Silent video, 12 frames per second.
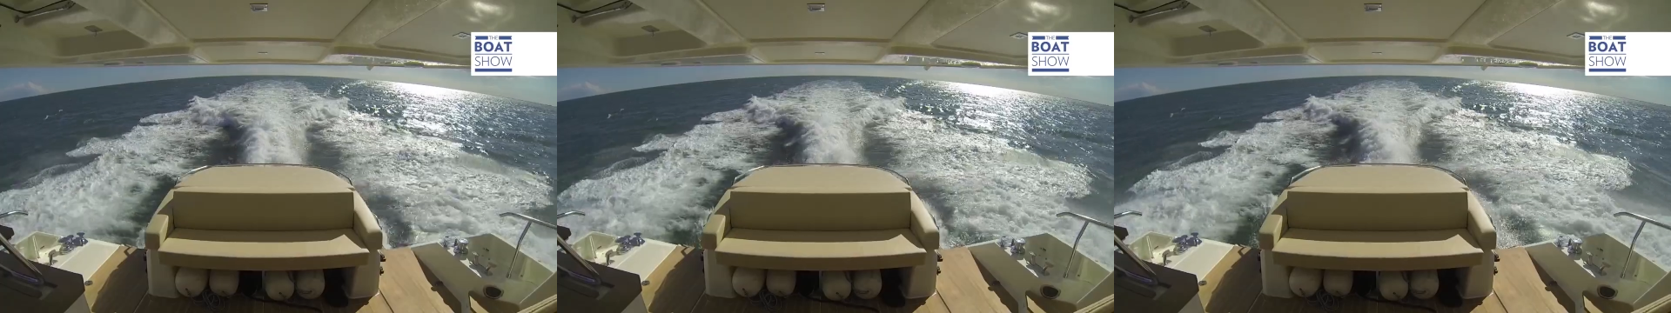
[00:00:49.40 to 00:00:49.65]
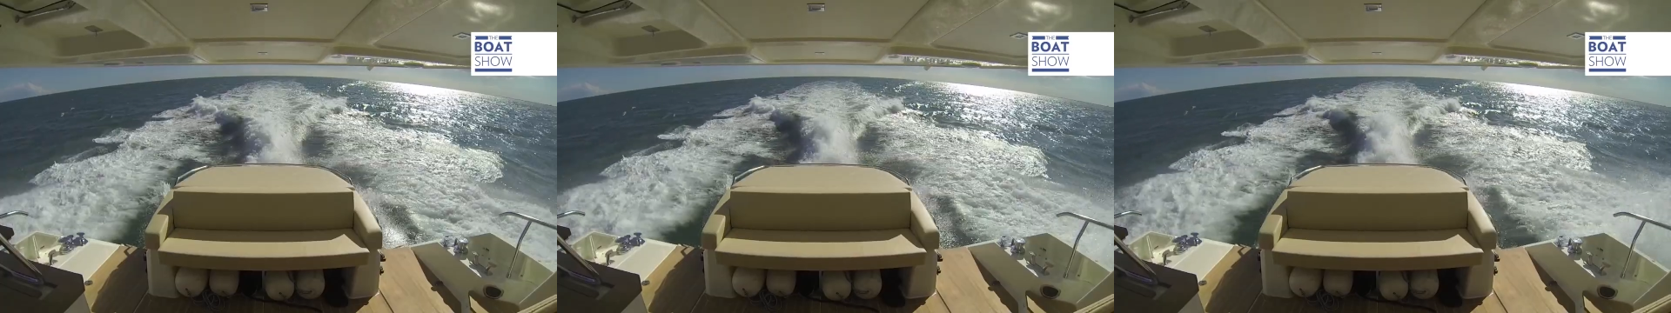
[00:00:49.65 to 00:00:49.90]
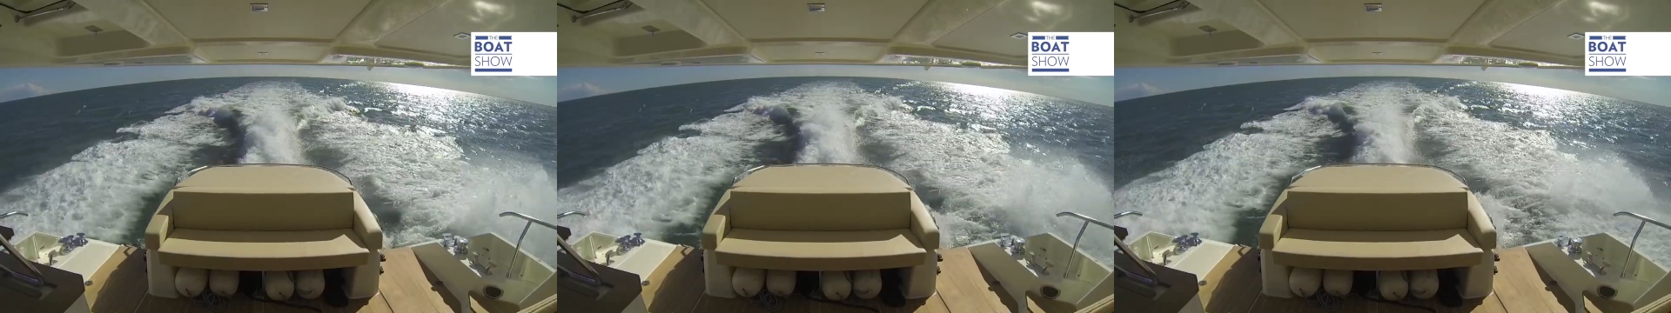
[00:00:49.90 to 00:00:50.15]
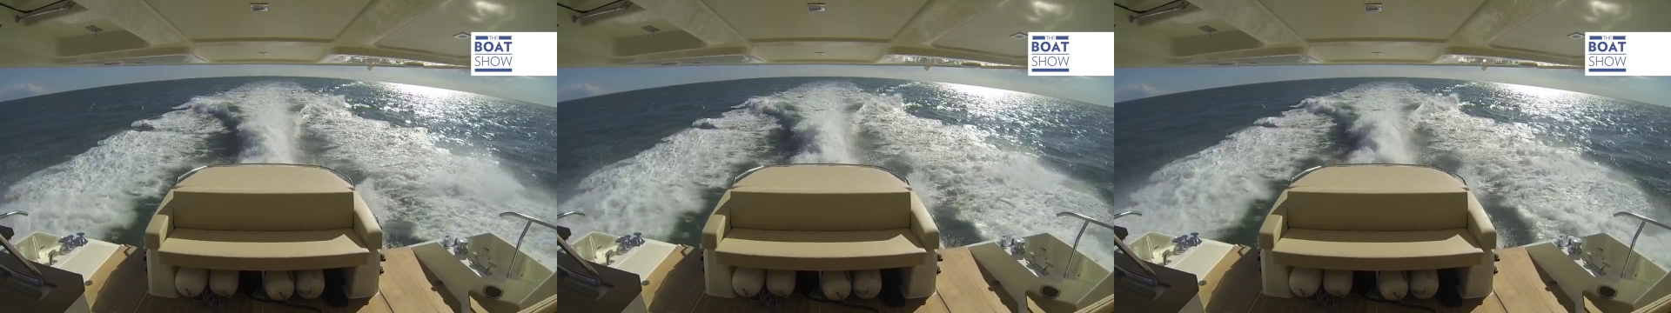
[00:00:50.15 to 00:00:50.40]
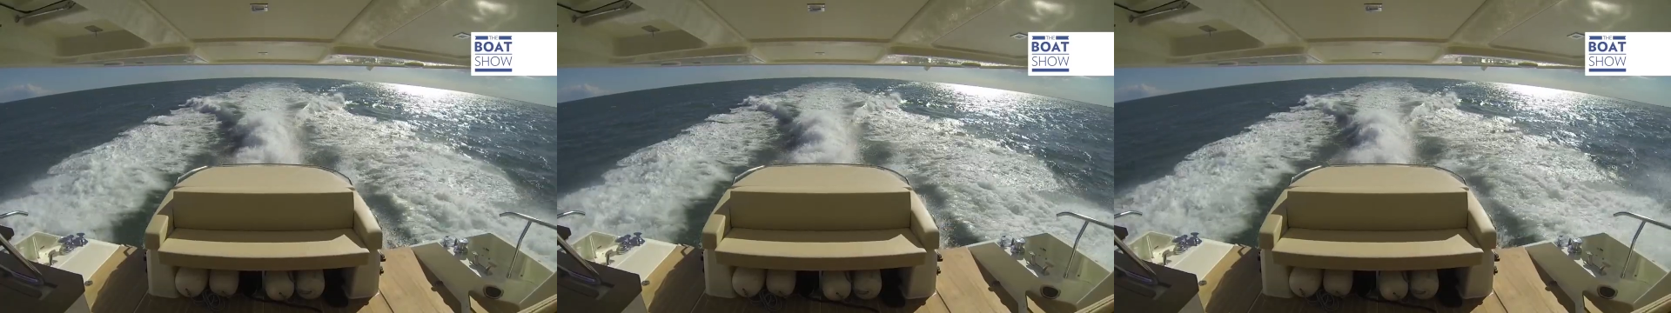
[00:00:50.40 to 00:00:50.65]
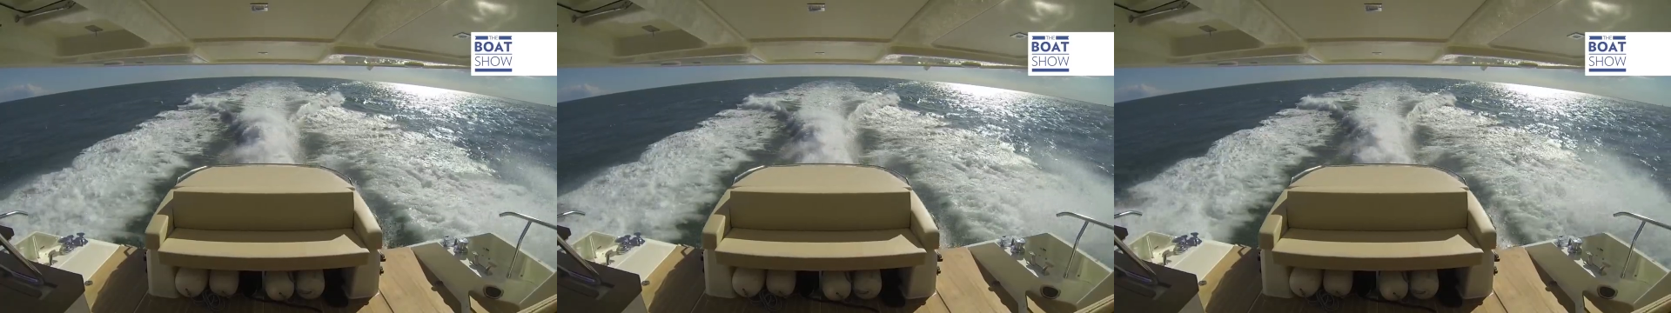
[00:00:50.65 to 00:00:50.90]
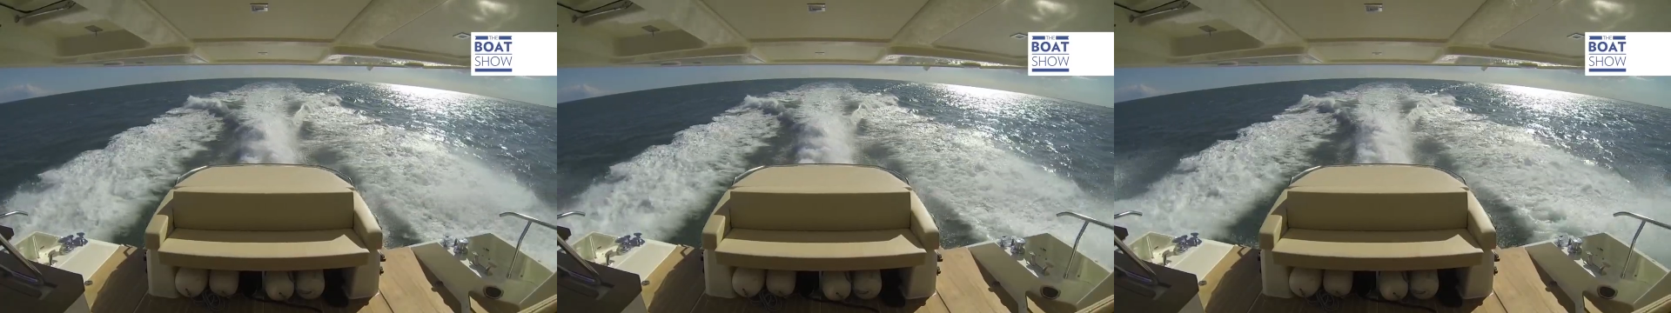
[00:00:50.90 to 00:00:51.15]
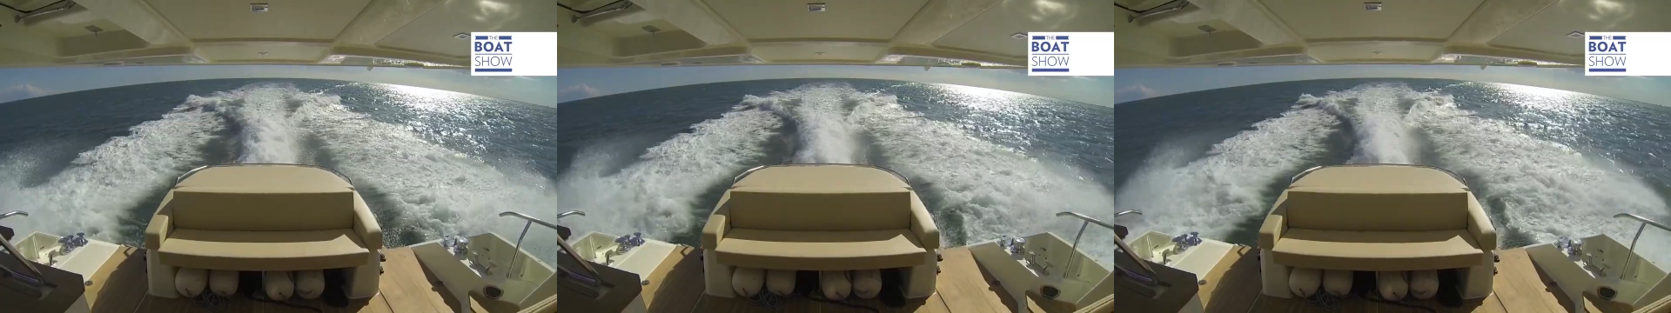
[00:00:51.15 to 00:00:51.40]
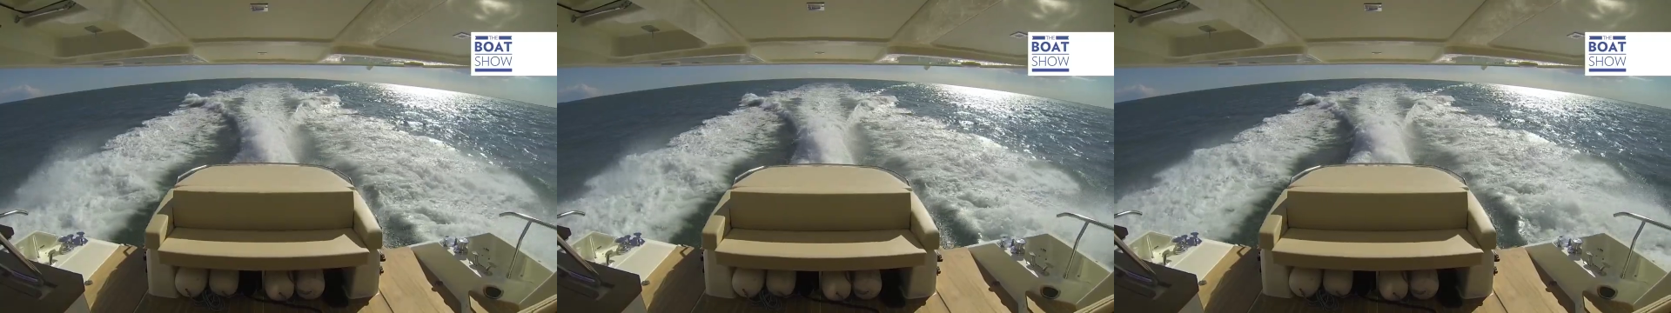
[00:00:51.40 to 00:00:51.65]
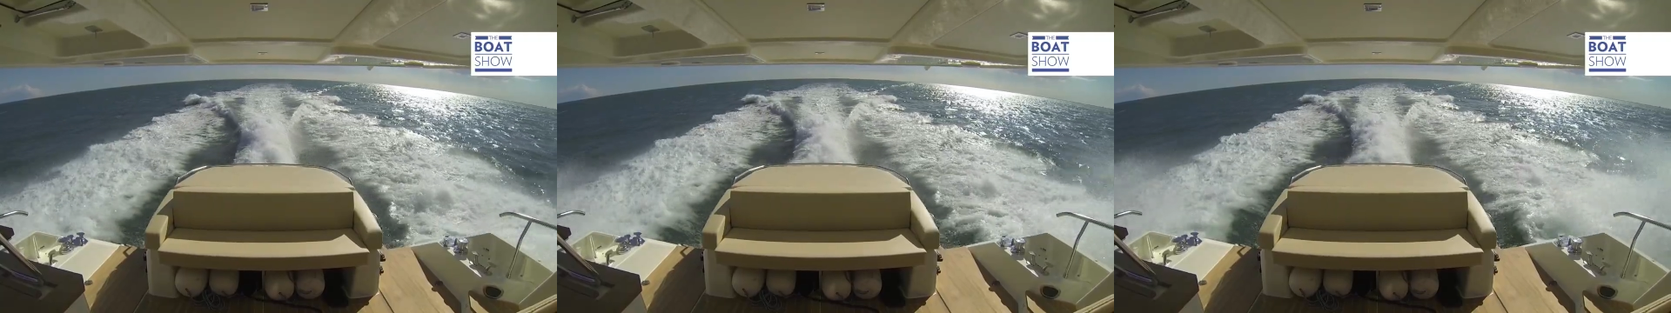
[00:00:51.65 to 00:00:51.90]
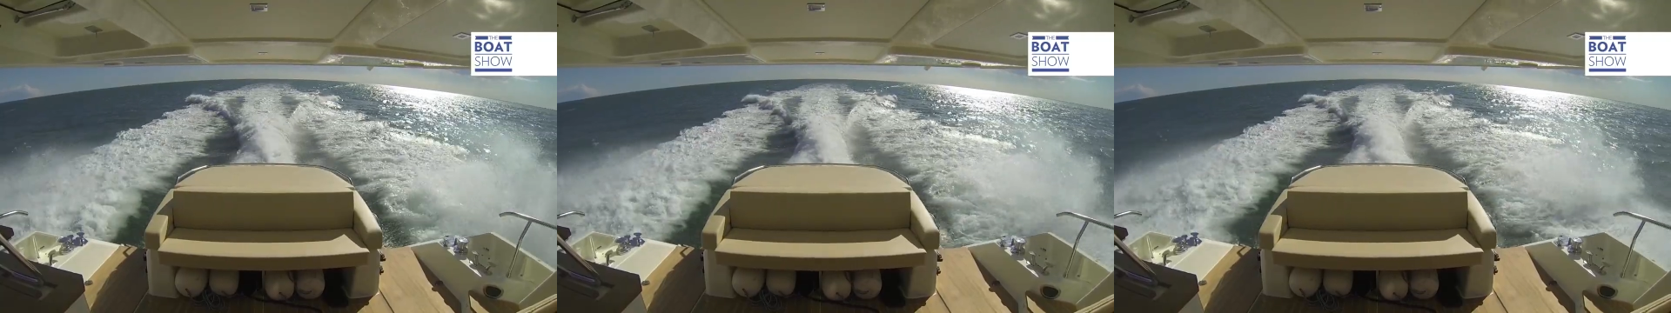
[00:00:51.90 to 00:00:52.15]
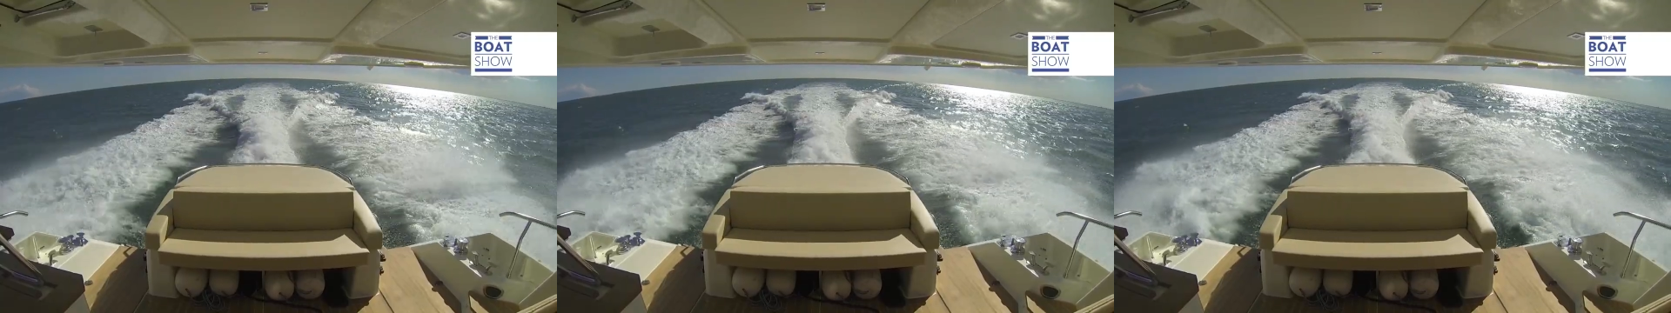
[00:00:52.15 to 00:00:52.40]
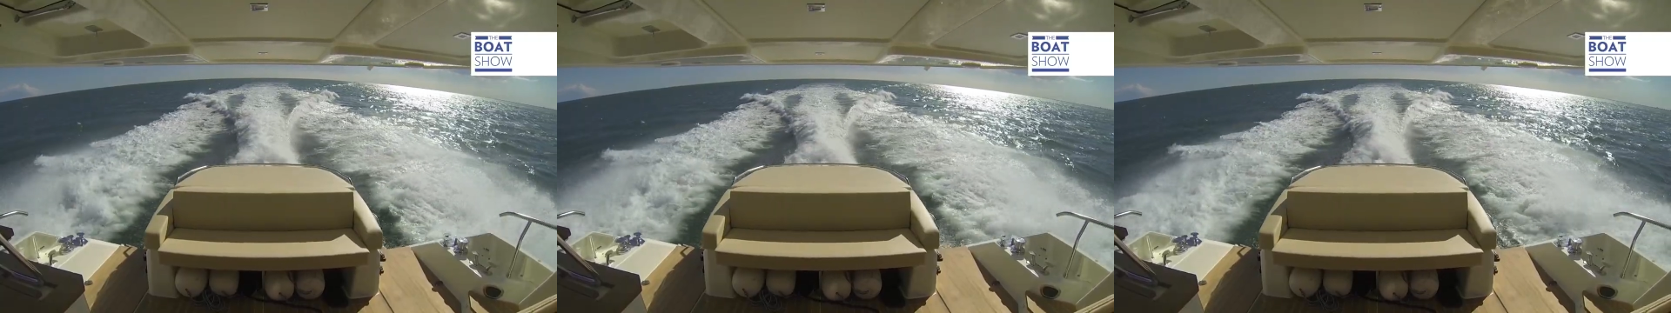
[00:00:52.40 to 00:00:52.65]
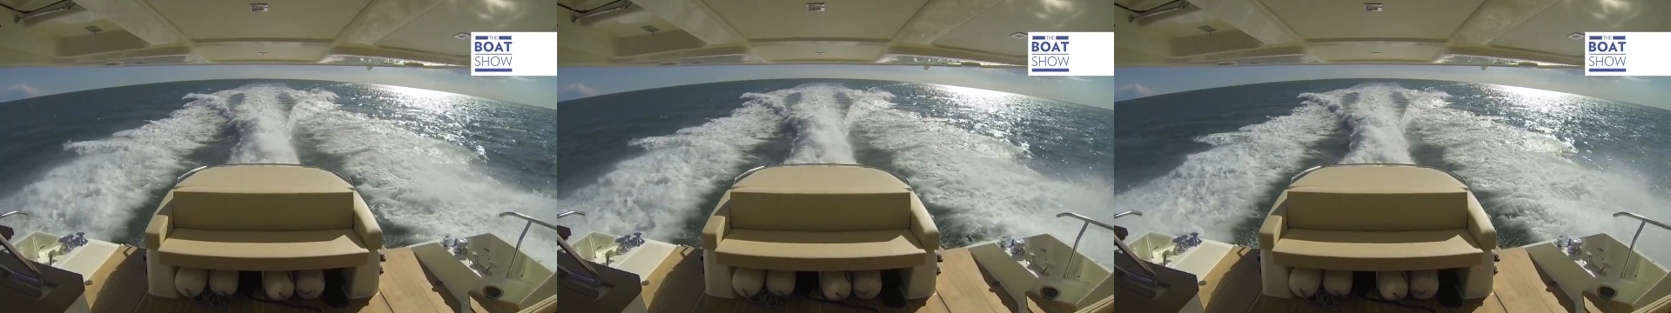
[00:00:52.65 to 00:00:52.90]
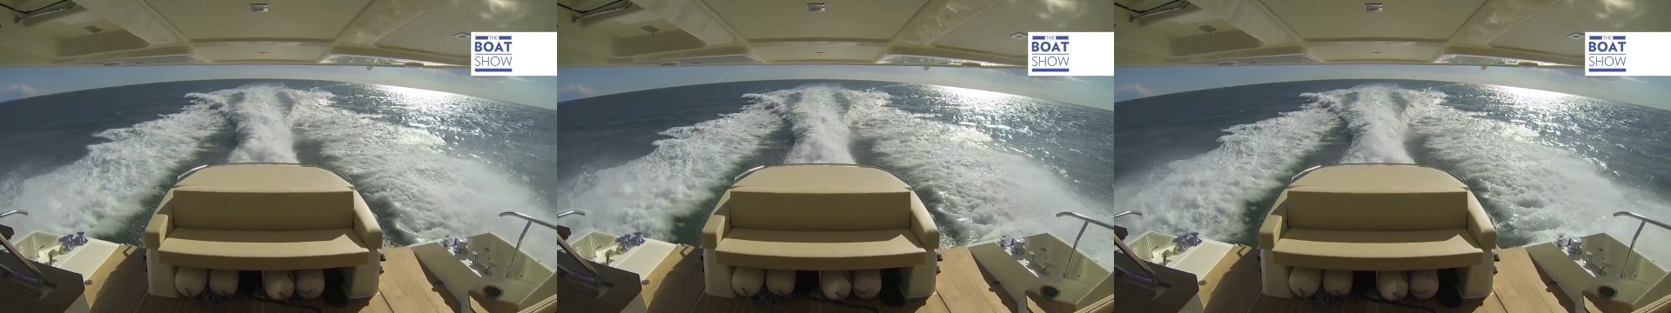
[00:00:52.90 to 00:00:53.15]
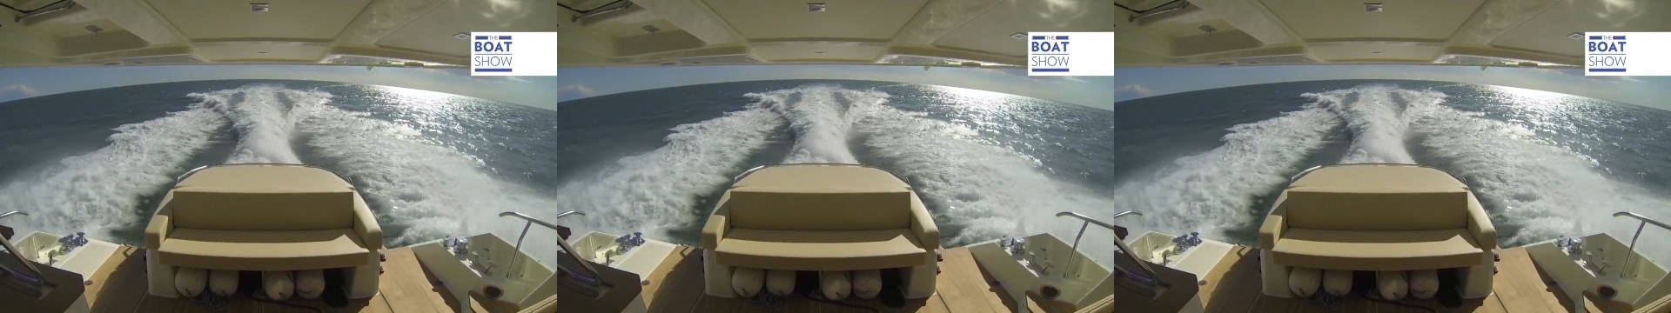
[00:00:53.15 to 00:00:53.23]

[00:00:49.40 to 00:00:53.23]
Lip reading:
Nobody's mouth can be seen.